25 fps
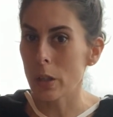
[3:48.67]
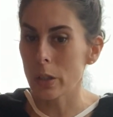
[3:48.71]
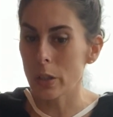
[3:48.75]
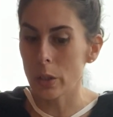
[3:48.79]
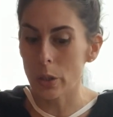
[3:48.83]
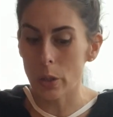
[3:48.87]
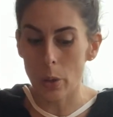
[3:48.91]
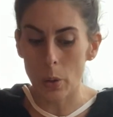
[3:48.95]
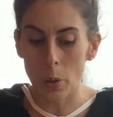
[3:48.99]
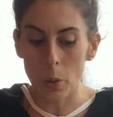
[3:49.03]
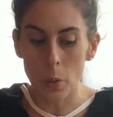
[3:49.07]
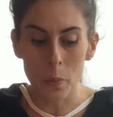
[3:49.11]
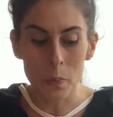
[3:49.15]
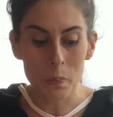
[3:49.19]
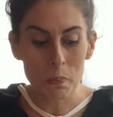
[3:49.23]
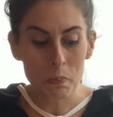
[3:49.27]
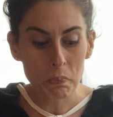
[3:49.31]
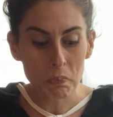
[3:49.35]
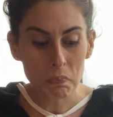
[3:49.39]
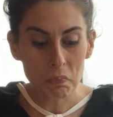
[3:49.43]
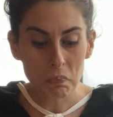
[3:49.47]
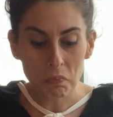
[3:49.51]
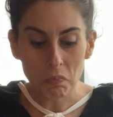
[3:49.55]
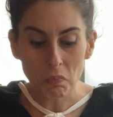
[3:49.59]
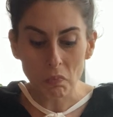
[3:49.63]
So
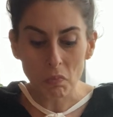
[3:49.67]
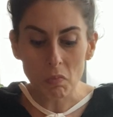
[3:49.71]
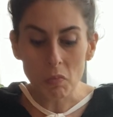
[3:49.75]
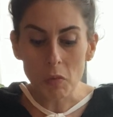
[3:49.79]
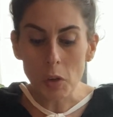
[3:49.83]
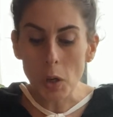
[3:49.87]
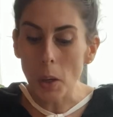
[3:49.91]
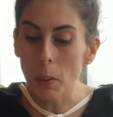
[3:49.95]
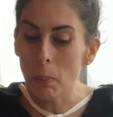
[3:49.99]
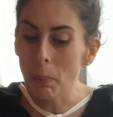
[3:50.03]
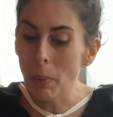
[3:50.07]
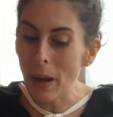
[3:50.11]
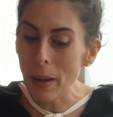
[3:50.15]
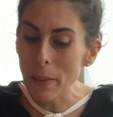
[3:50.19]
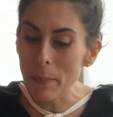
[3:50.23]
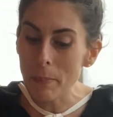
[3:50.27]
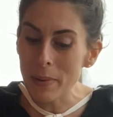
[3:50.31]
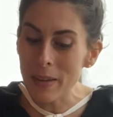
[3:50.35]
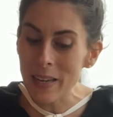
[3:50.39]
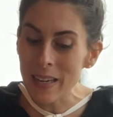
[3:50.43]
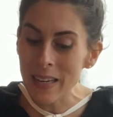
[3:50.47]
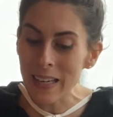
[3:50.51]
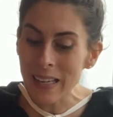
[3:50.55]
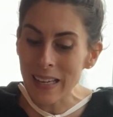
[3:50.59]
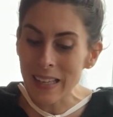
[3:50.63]
by
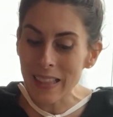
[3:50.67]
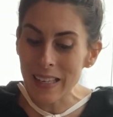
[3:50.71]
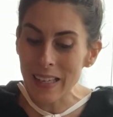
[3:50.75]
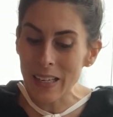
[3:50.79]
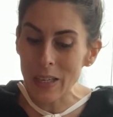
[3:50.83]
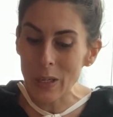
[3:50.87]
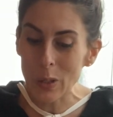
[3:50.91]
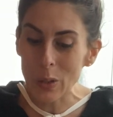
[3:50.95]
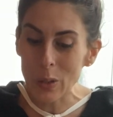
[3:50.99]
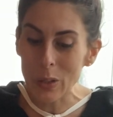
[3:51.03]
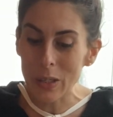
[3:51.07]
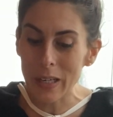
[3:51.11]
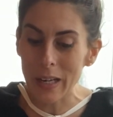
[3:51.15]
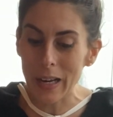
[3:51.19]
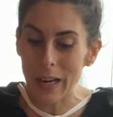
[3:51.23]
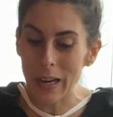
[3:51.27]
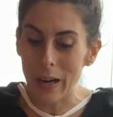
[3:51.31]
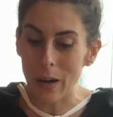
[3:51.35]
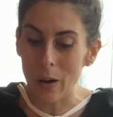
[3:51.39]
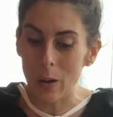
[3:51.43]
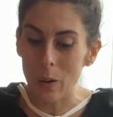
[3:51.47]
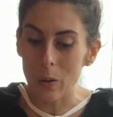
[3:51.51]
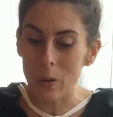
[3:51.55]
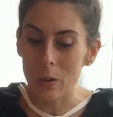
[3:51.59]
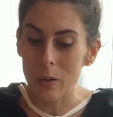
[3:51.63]
being in the here and
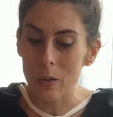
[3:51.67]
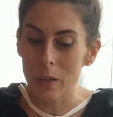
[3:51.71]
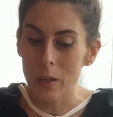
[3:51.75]
now